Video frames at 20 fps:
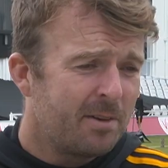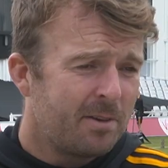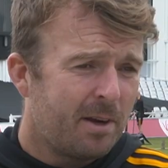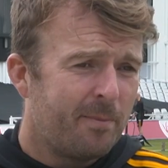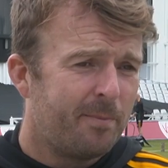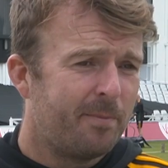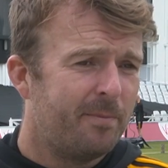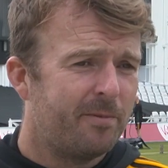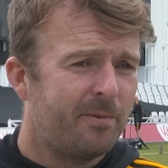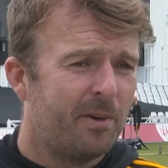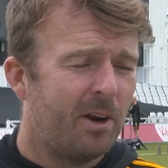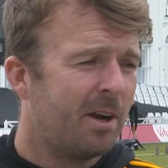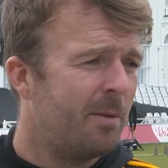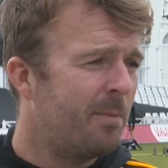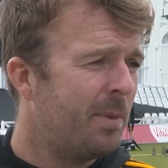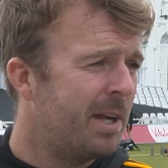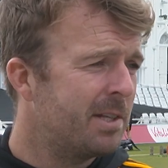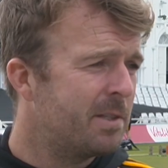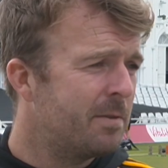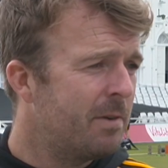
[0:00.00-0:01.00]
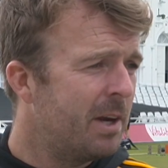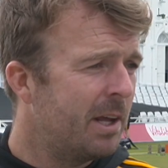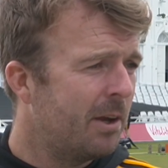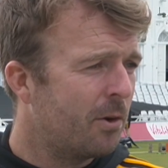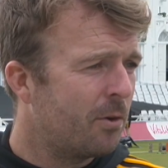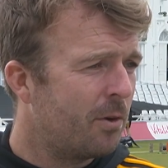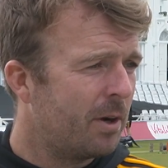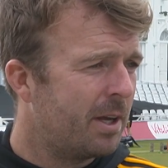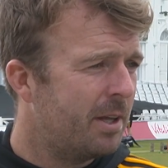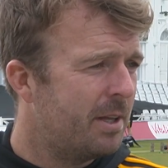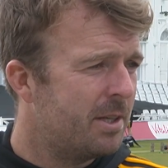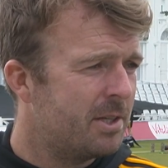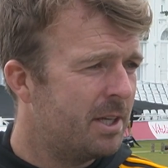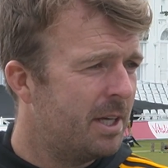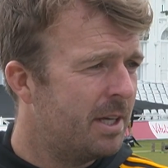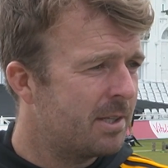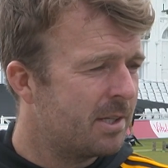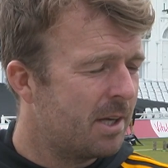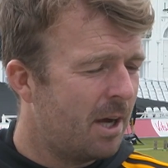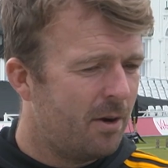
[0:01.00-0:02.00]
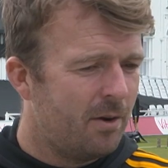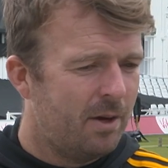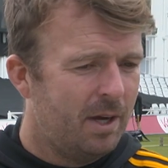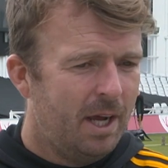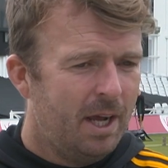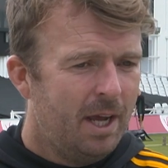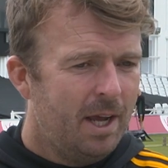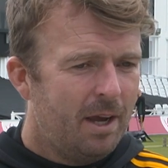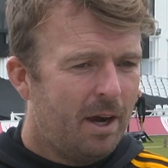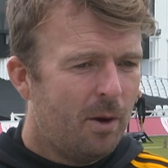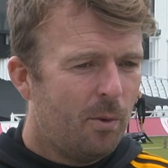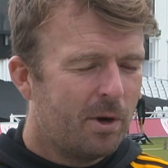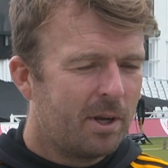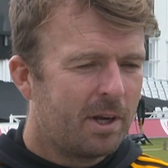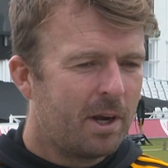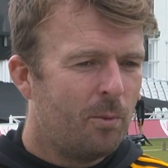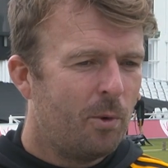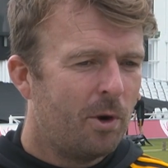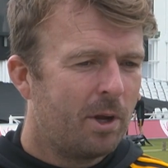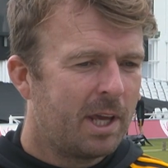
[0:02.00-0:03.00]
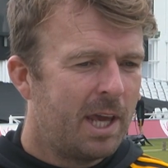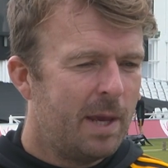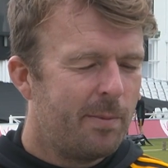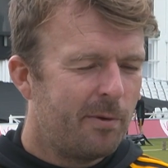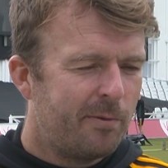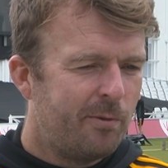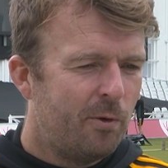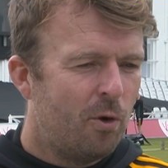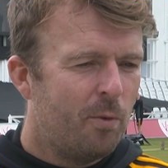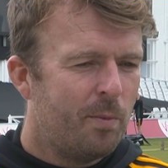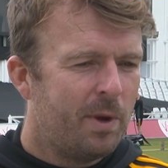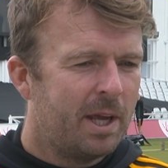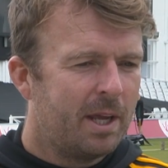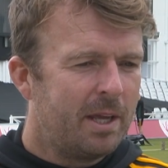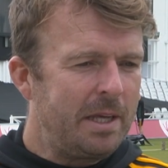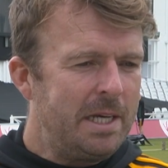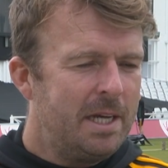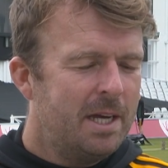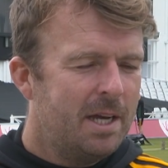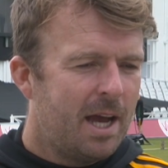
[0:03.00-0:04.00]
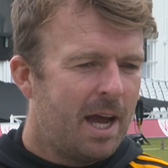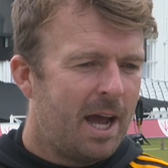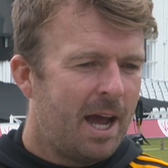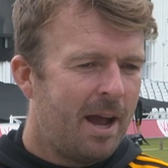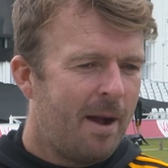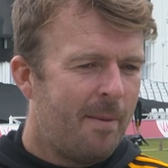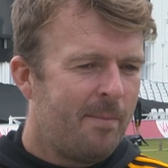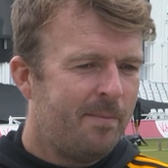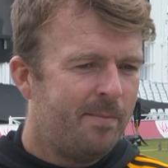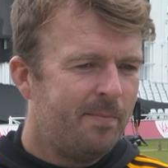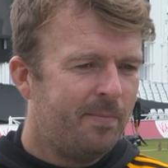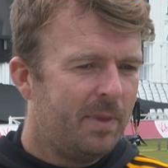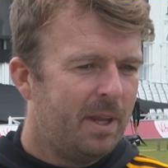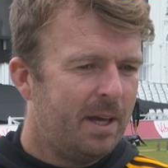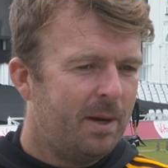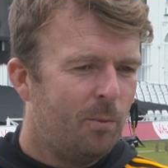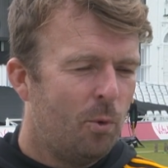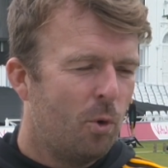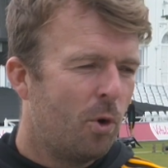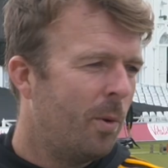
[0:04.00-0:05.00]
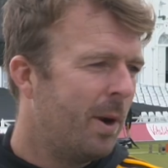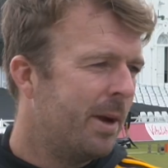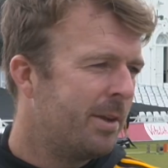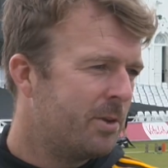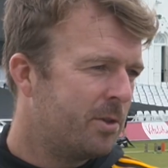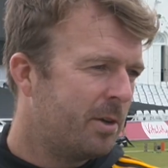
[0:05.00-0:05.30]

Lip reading: I feel like I'm playing some really good cricket this year. So I want to keep performing and walk away with the